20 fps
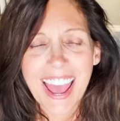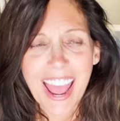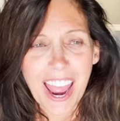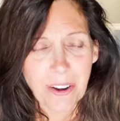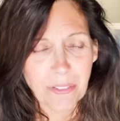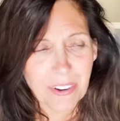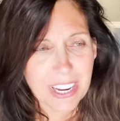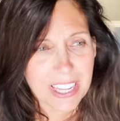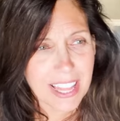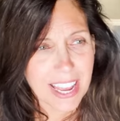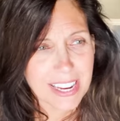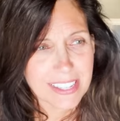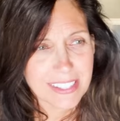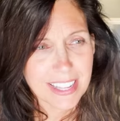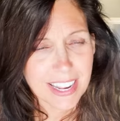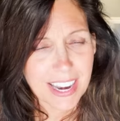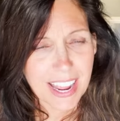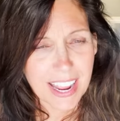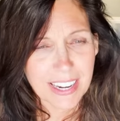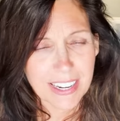I realized
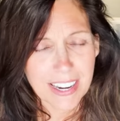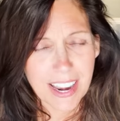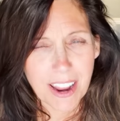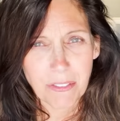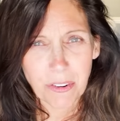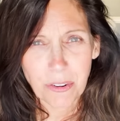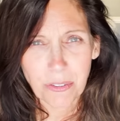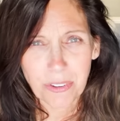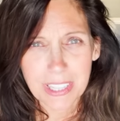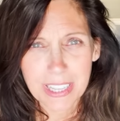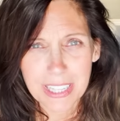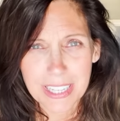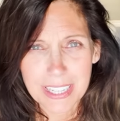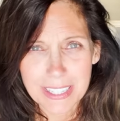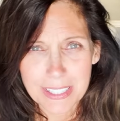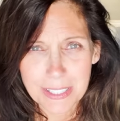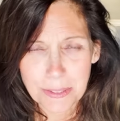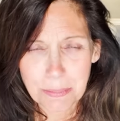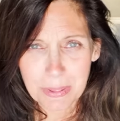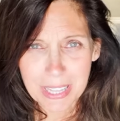that I never really
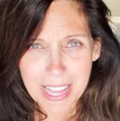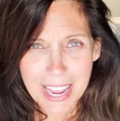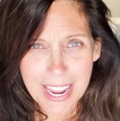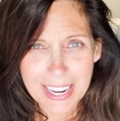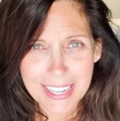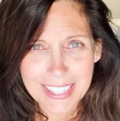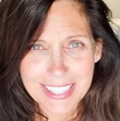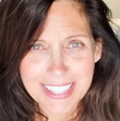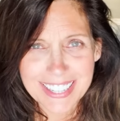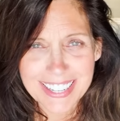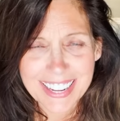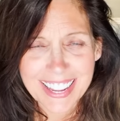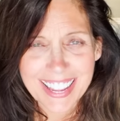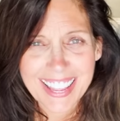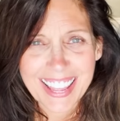explained